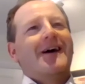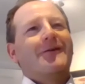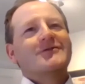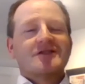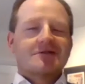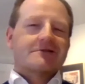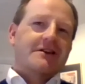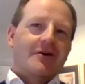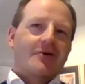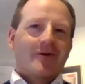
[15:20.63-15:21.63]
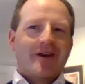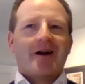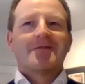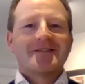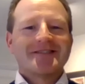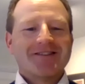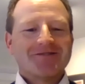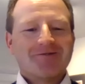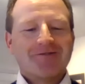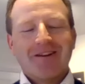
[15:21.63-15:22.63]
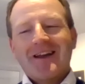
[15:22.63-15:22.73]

which is, kind of essential.